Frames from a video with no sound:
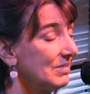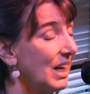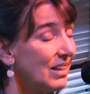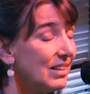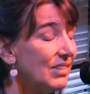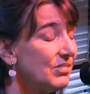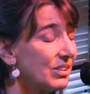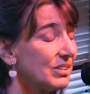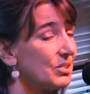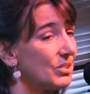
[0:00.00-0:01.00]
I left a
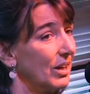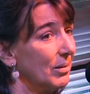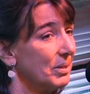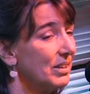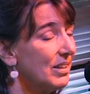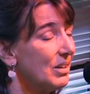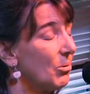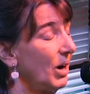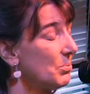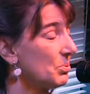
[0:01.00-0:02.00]
good job
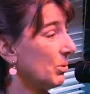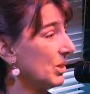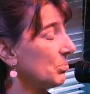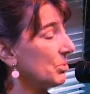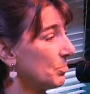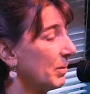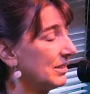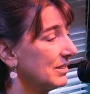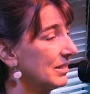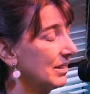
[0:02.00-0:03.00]
where I was well
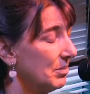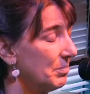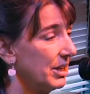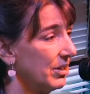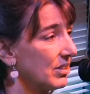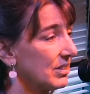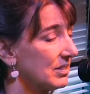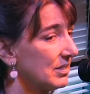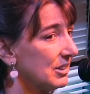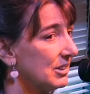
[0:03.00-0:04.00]
respected to come here
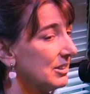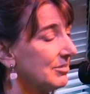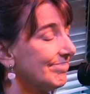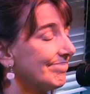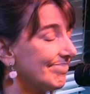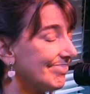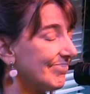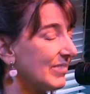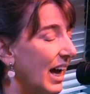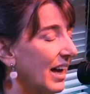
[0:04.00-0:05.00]

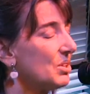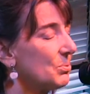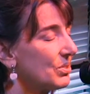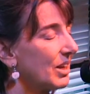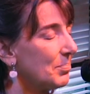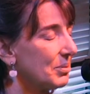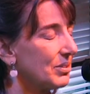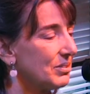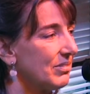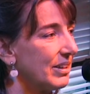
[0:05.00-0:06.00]
and to escape
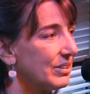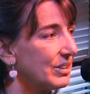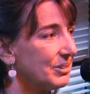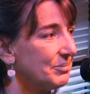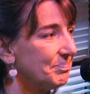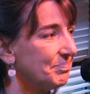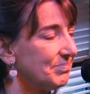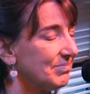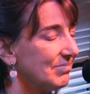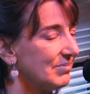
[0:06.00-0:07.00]
another failure,
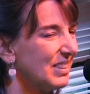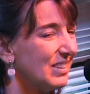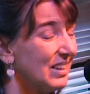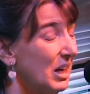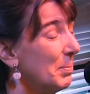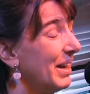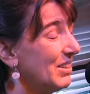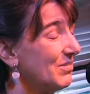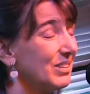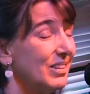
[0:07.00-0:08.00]
a
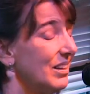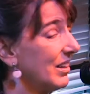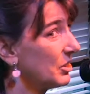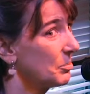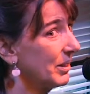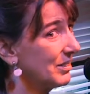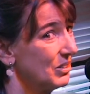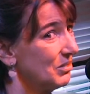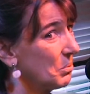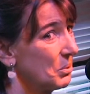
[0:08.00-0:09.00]
painful, unexpected
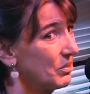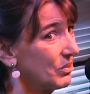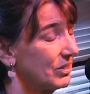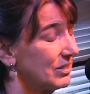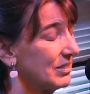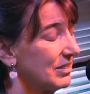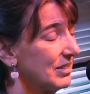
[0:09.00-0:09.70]
divorce.